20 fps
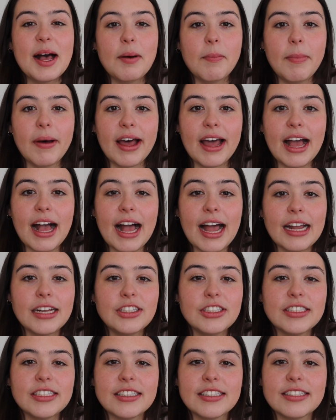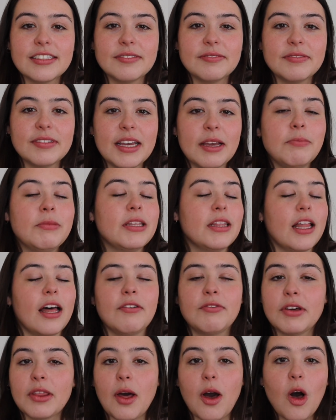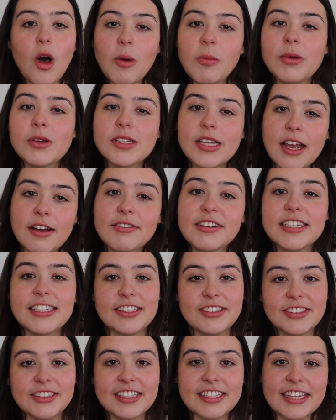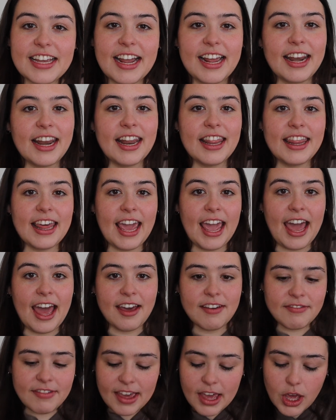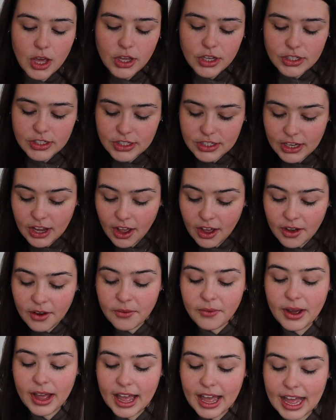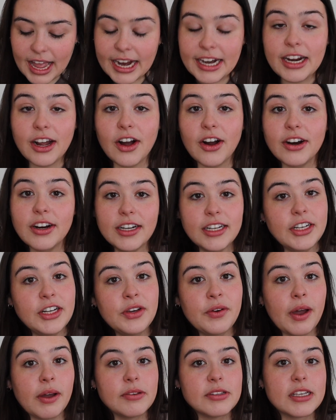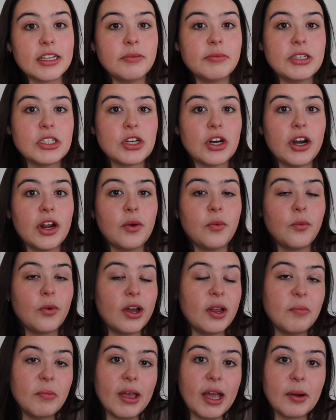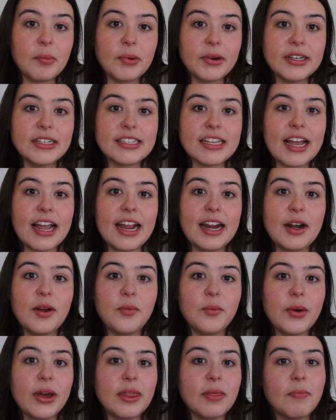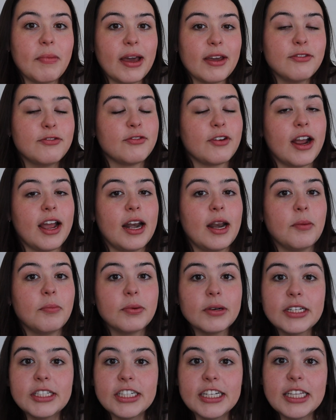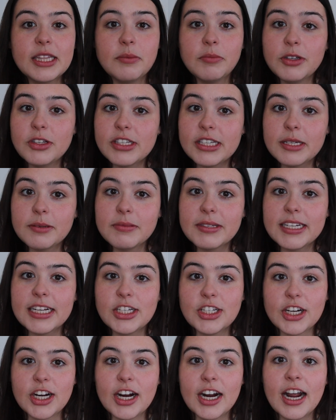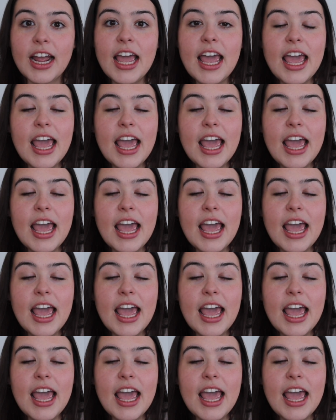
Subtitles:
but I just am in love with almost every single design they have. So I already knew I was going to be starting one Blackbird design with my friend Bridget, the museum stitcher,